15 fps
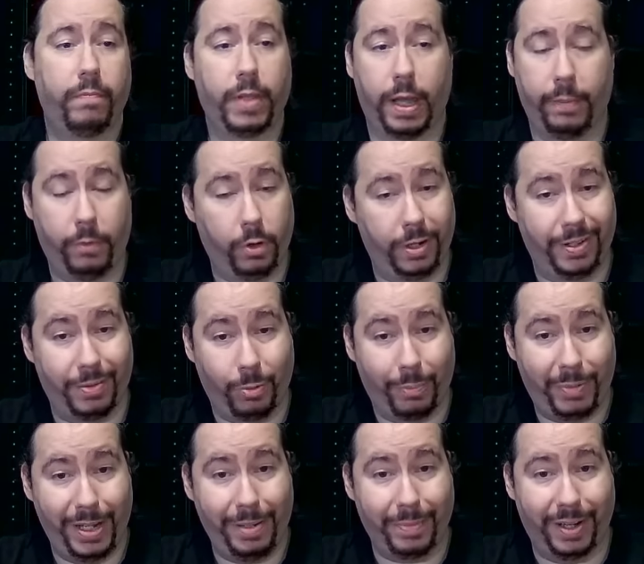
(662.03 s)
I'm going to
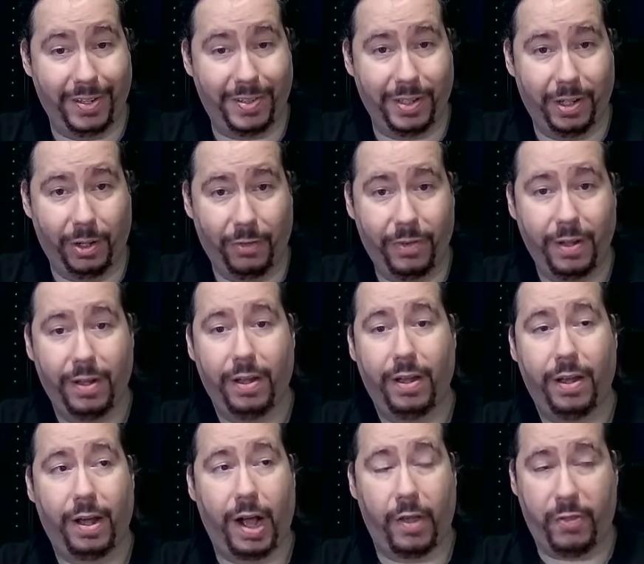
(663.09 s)
repeat myself.
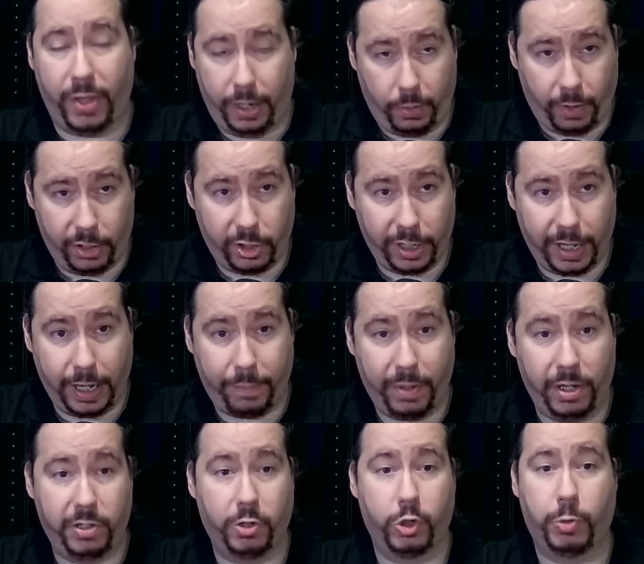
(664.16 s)
I think what should
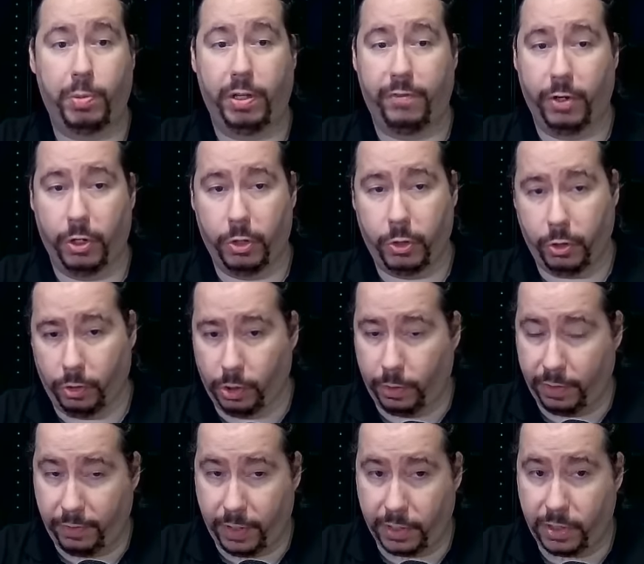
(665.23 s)
happen is there should be a very
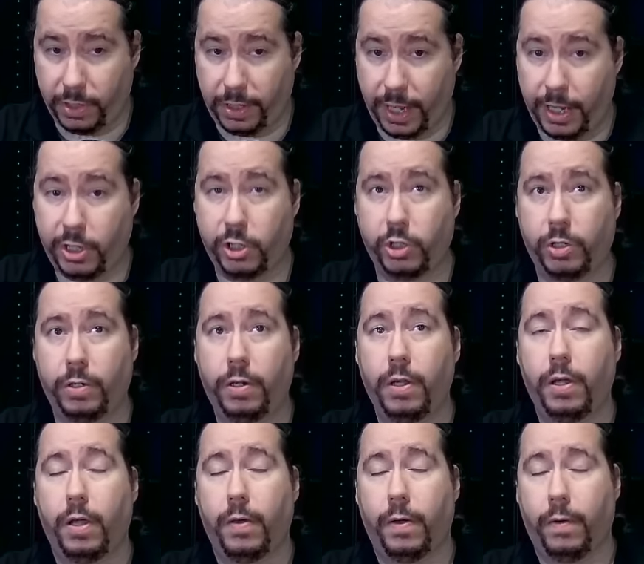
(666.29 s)
thorough investigation
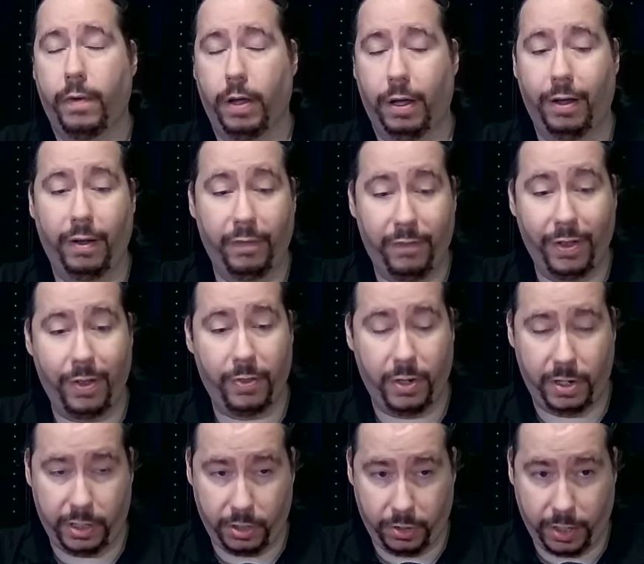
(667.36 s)
of the
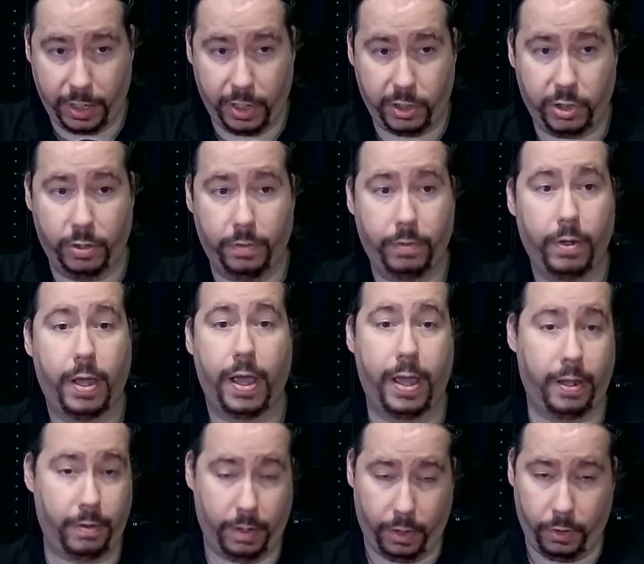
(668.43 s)
dissertation
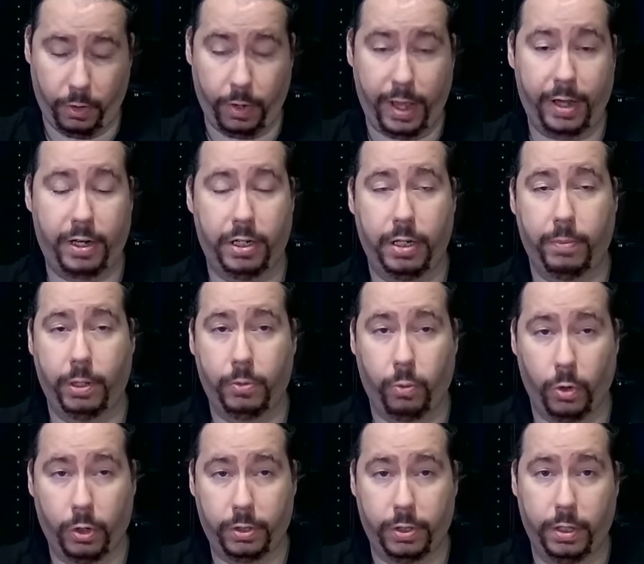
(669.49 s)
and other academic
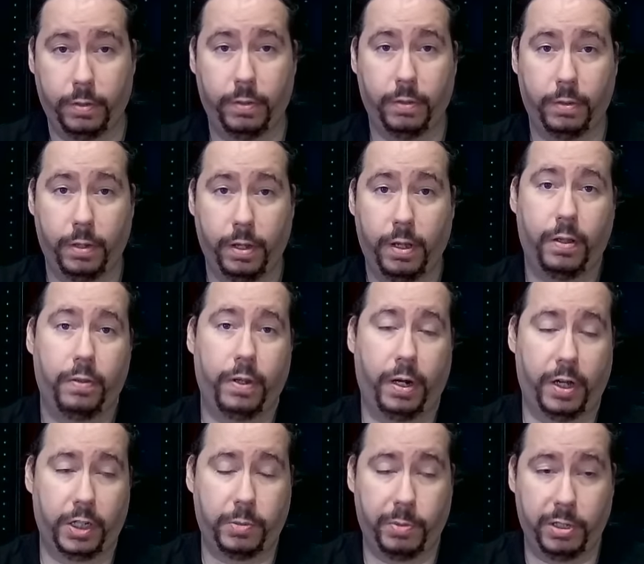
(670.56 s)
work that, that
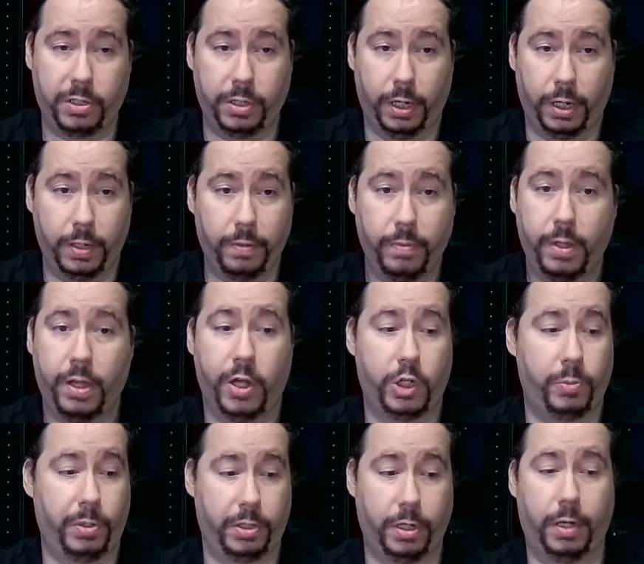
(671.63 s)
Oxman has done. It
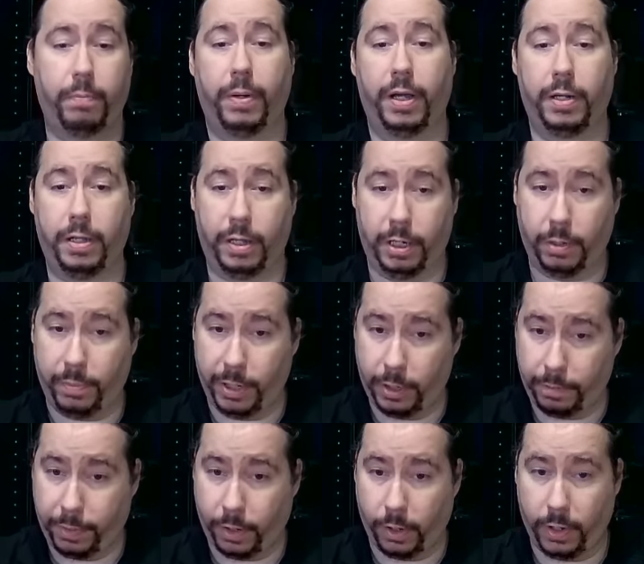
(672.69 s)
should be done by an
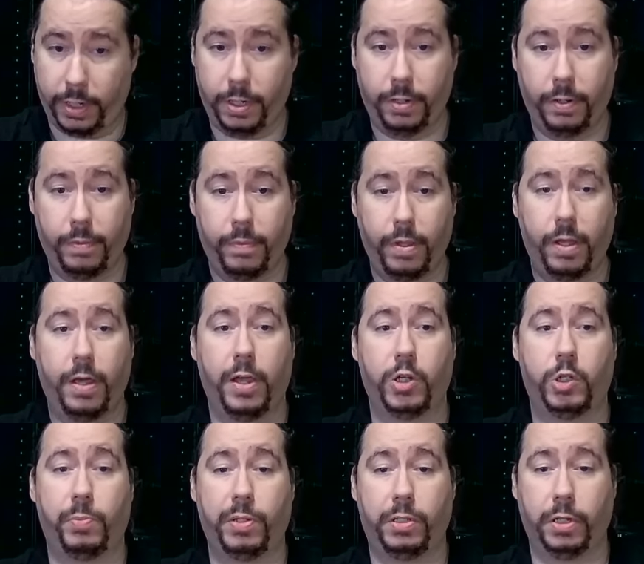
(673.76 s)
independent party. It
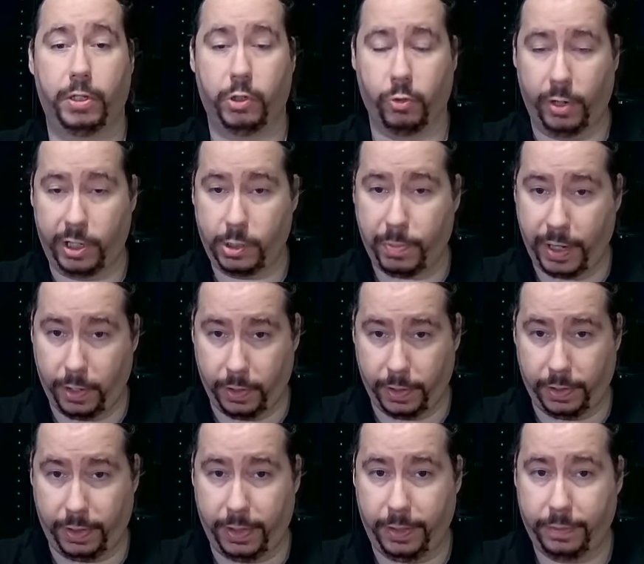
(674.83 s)
should be done
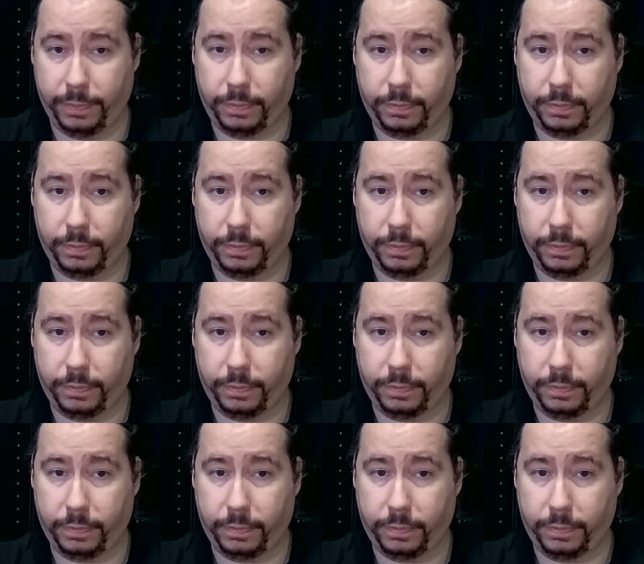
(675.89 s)
transparently.